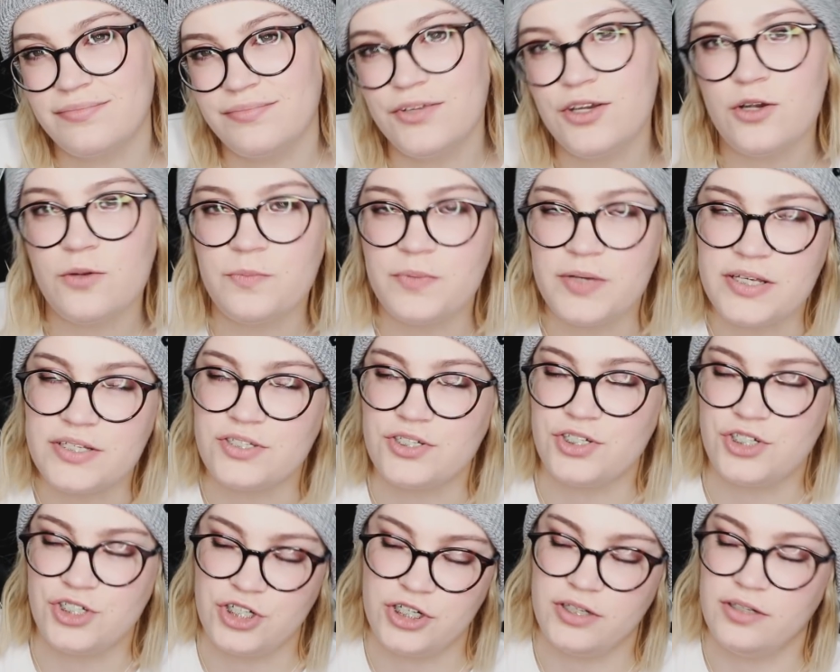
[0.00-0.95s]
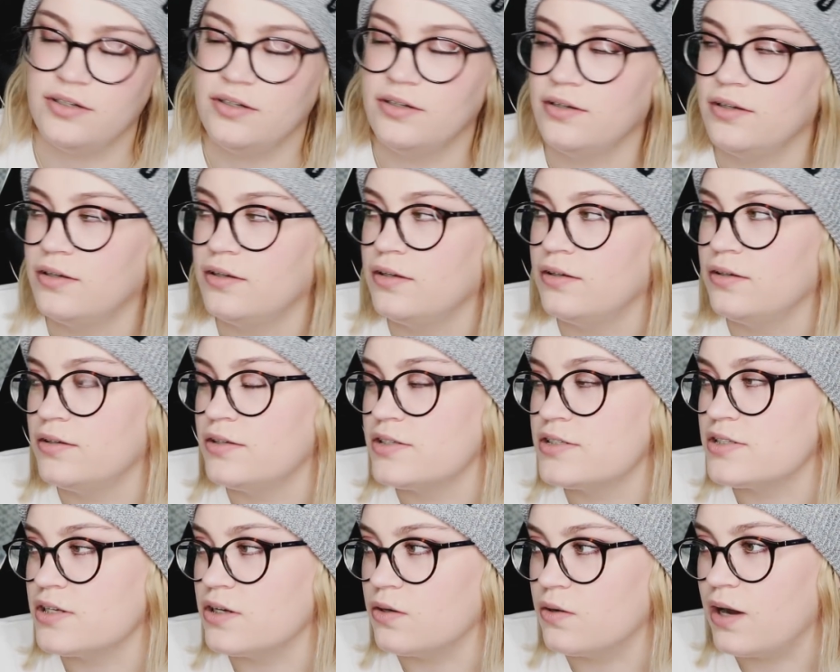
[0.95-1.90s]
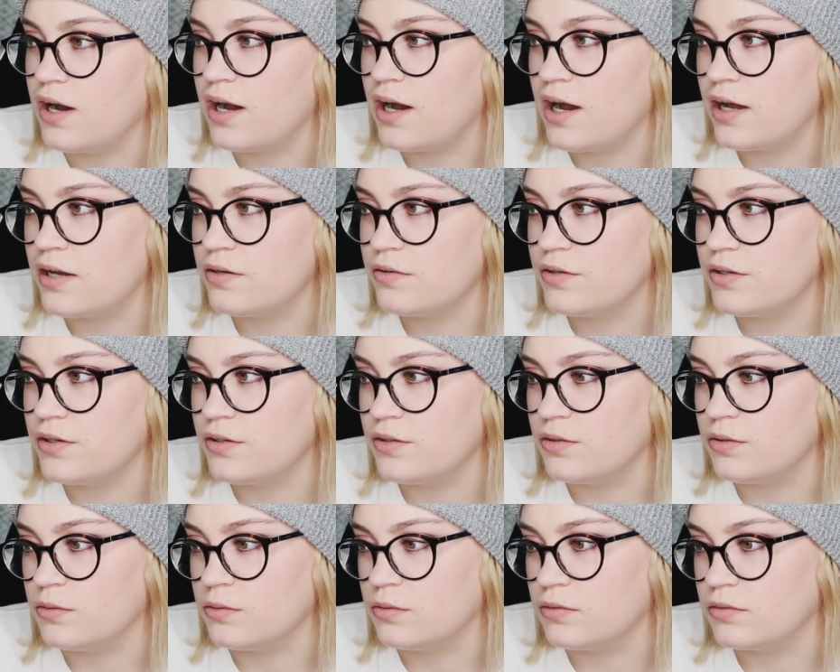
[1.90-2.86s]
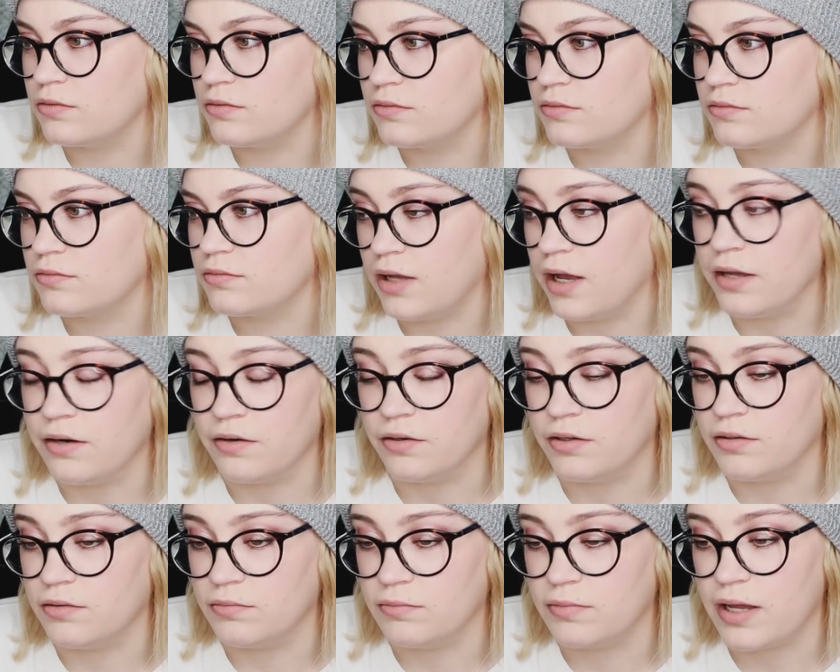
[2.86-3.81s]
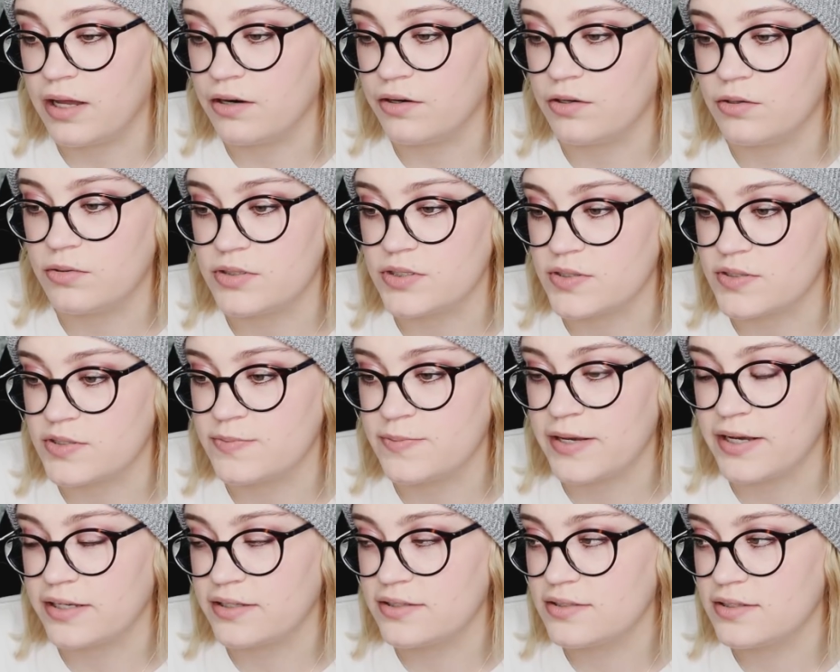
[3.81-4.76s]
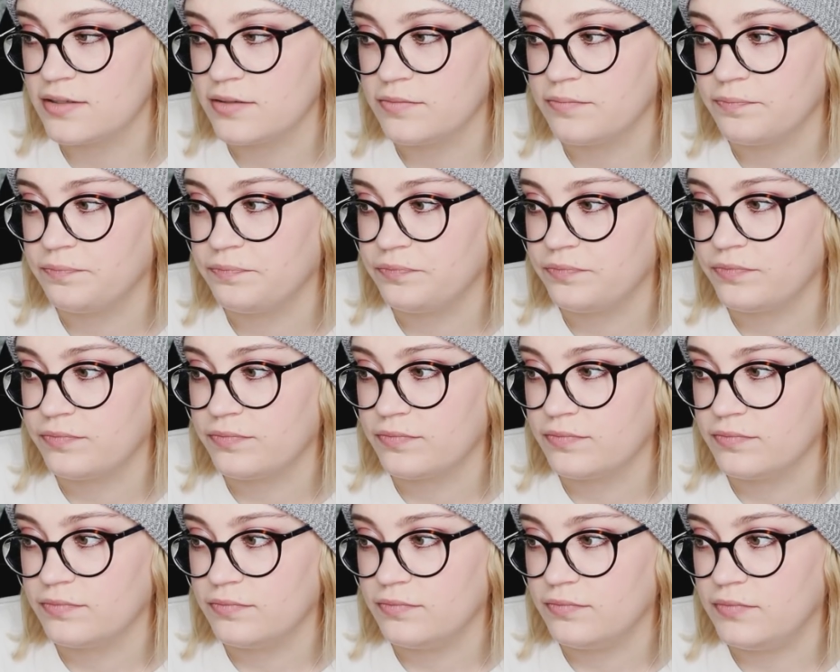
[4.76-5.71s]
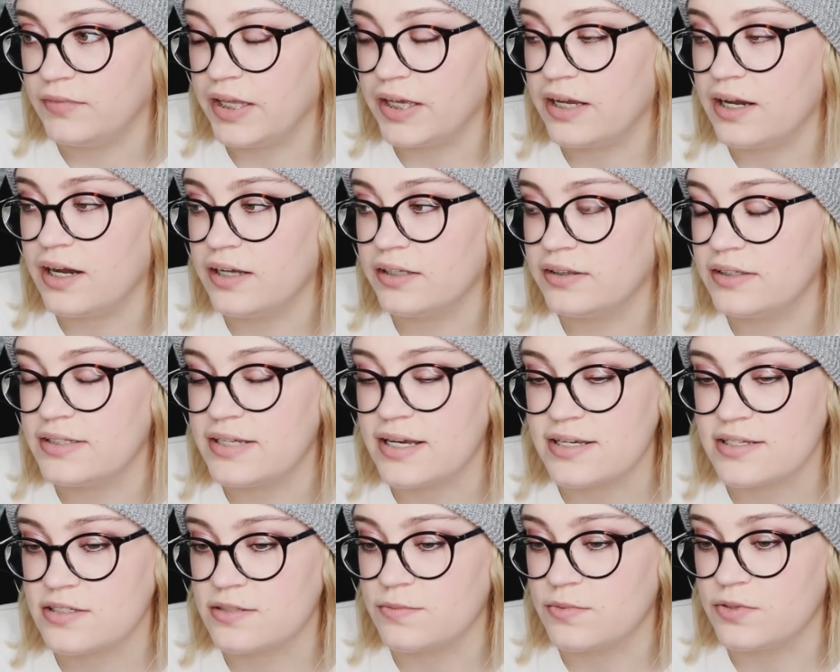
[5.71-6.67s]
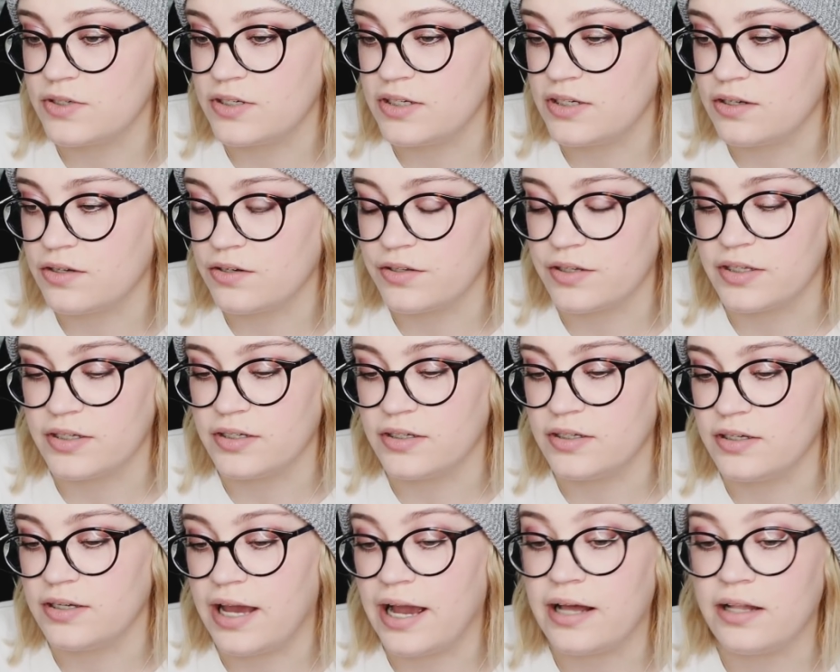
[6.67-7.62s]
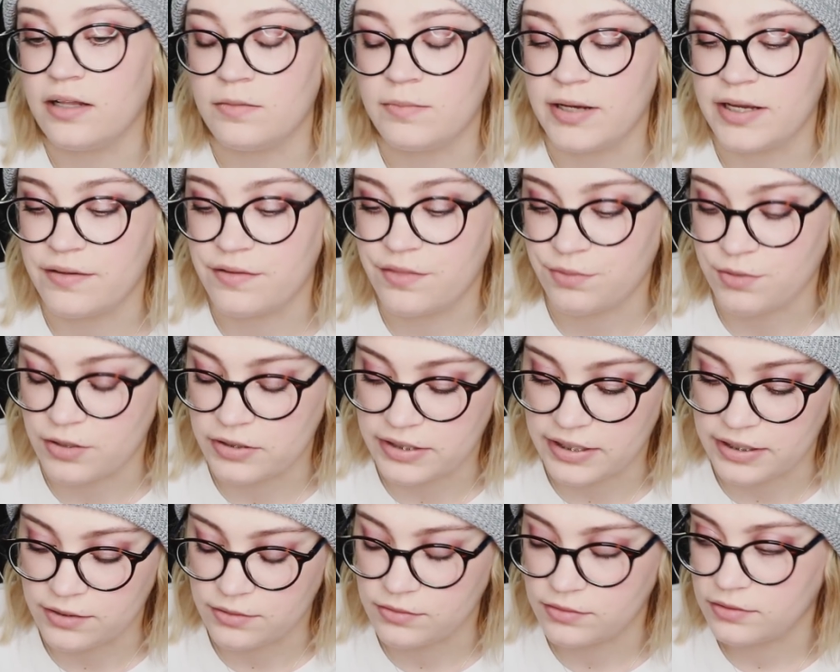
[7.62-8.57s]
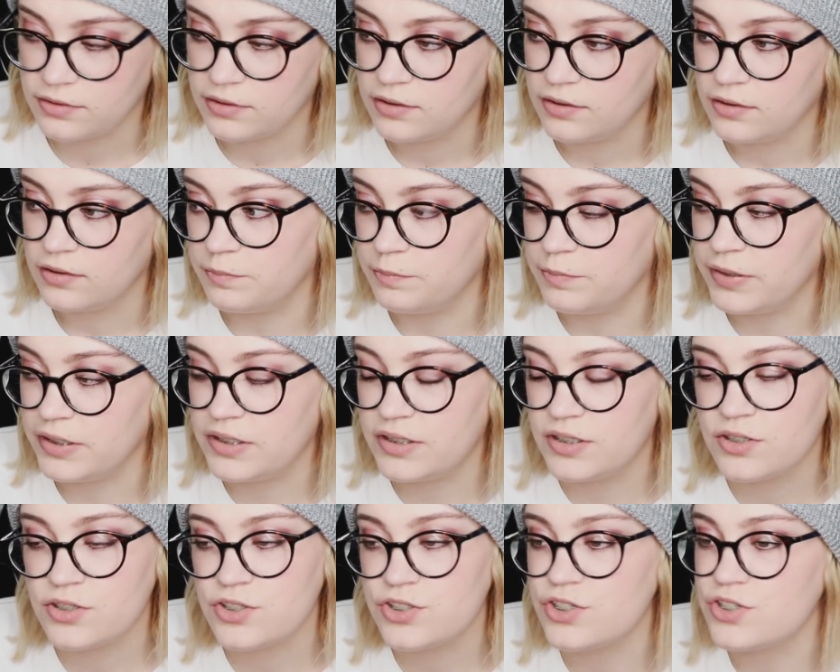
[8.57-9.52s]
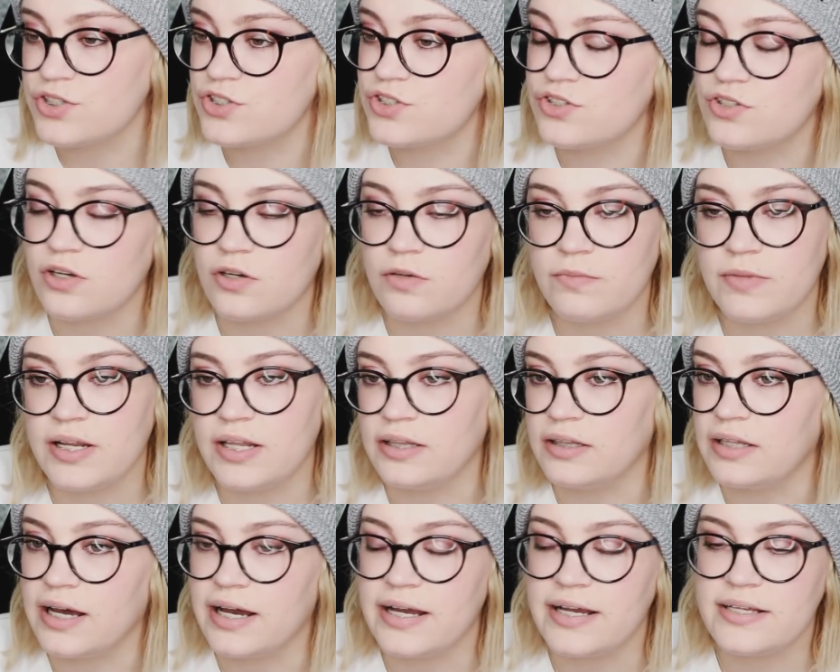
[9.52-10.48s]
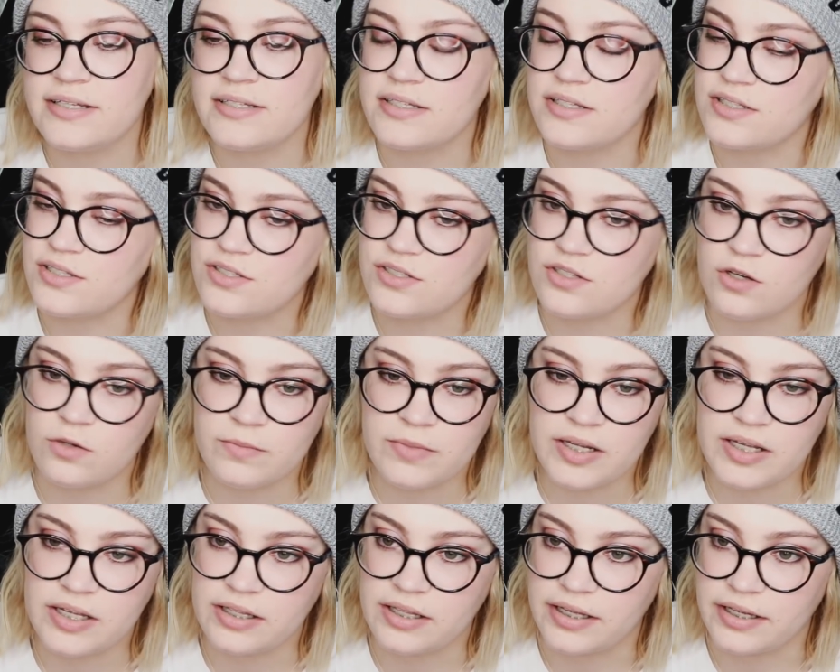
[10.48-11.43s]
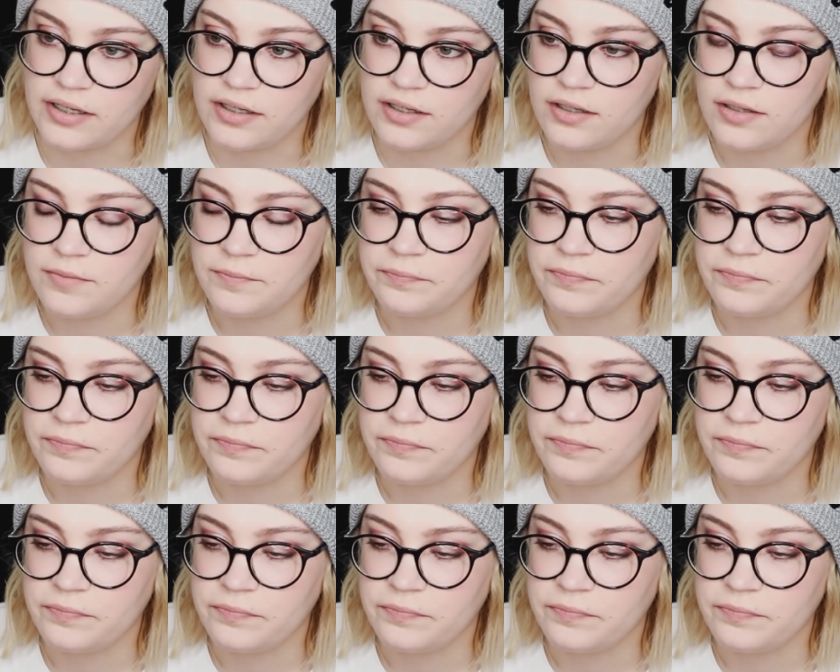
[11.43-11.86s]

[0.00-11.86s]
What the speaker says: you're a piece of shit. So, I don't know what to expect. They got the testimony or the alibi thrown out, but there's just so many lies and so many, like,